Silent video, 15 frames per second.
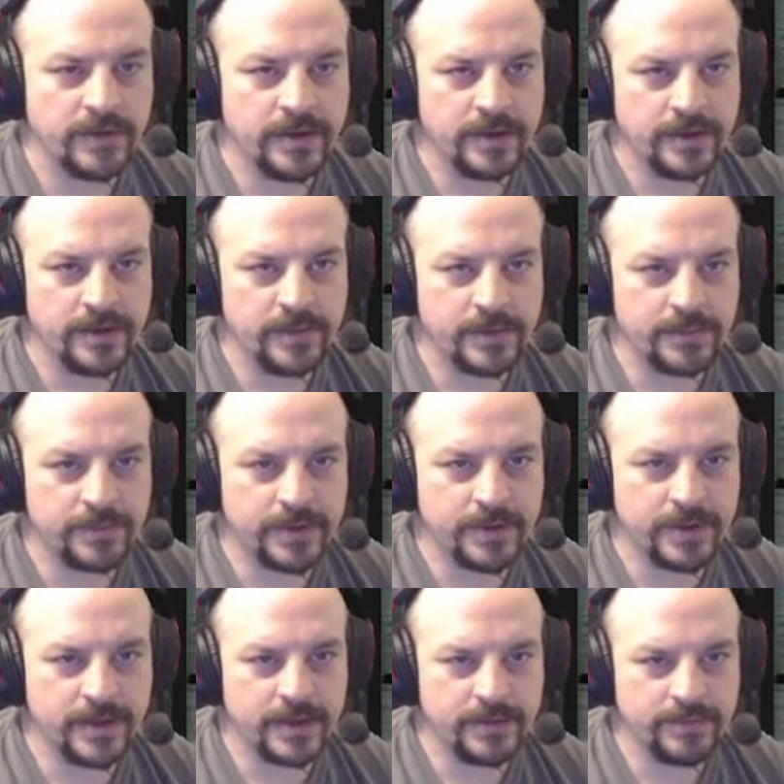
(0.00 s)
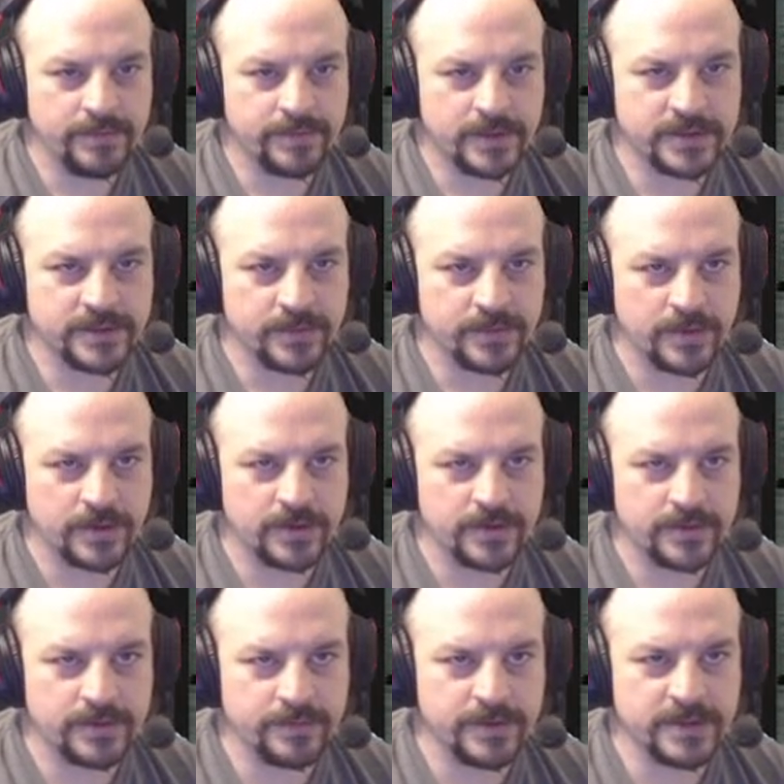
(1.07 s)
okay, we hit play, doesn't work.
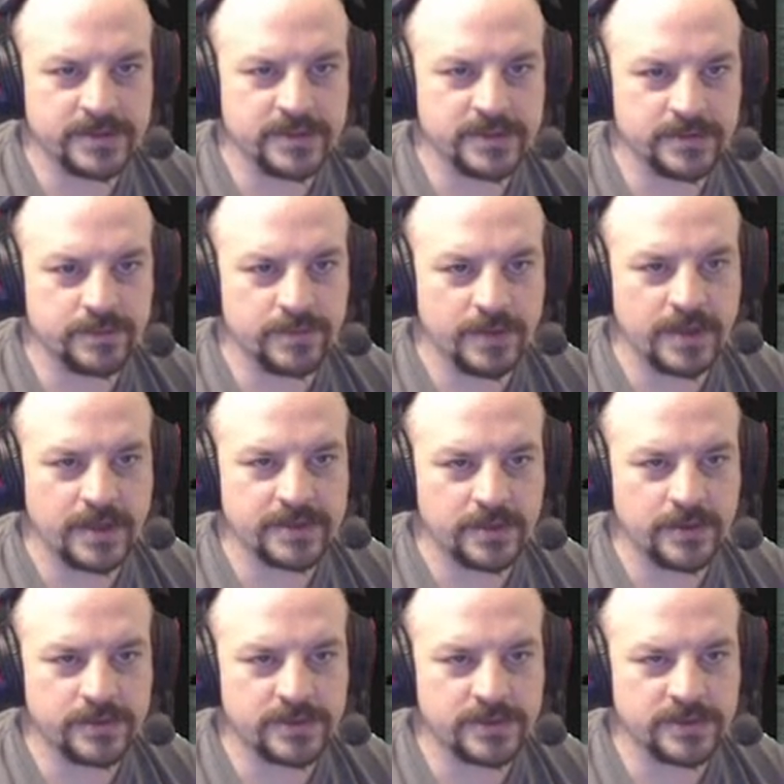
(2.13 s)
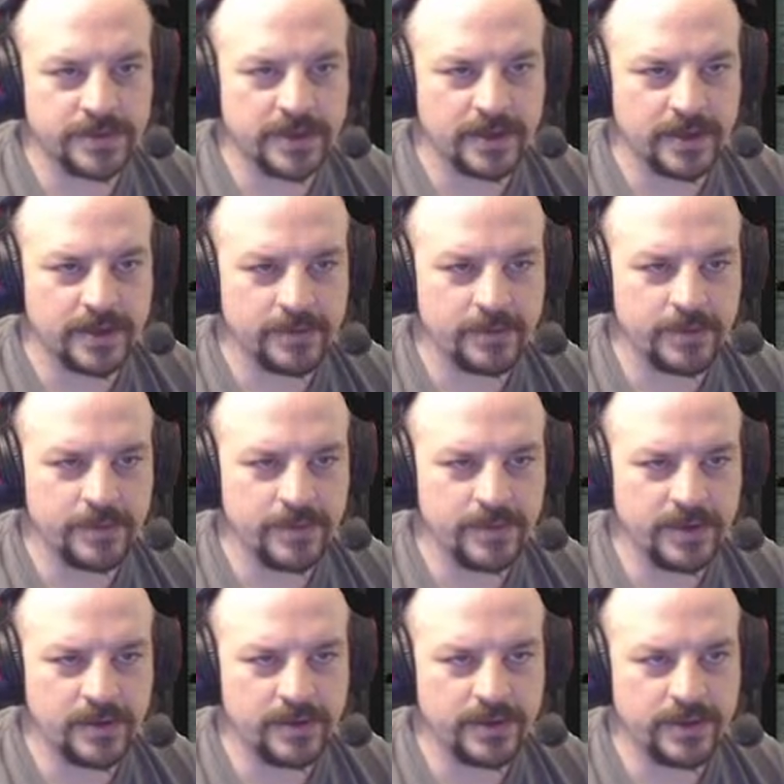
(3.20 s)
But this is as close as we got. We
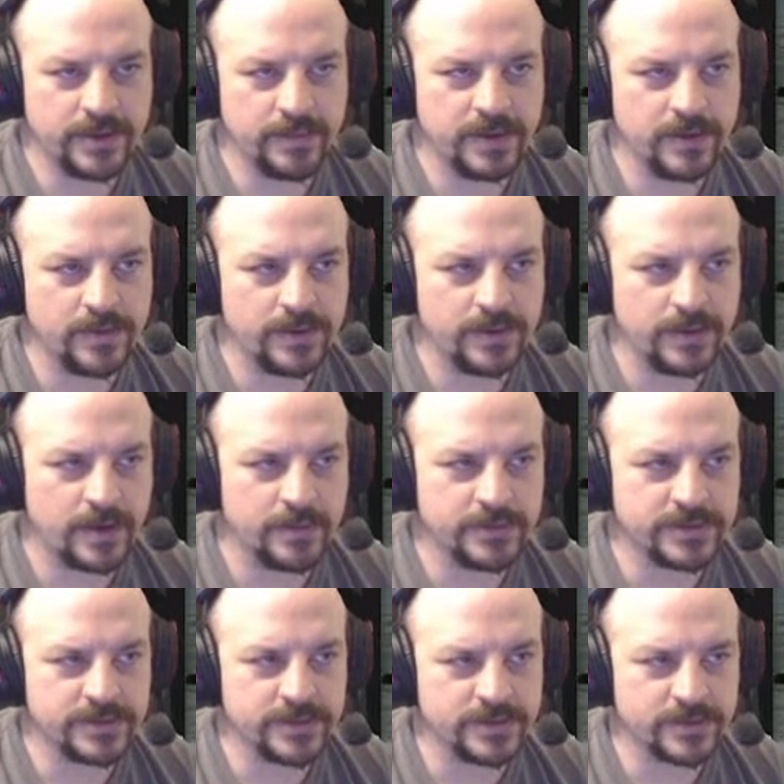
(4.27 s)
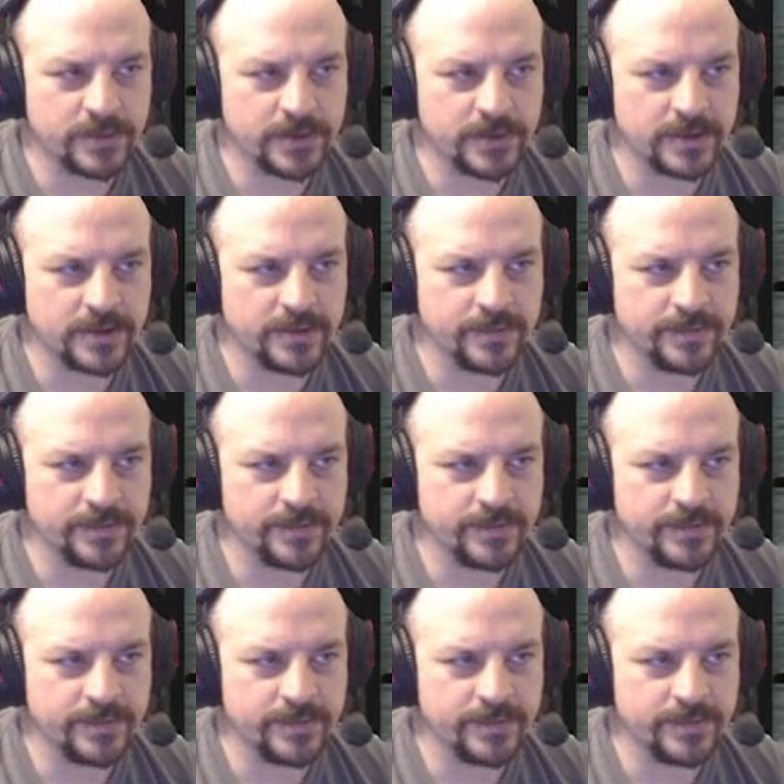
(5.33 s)
know the armature is working.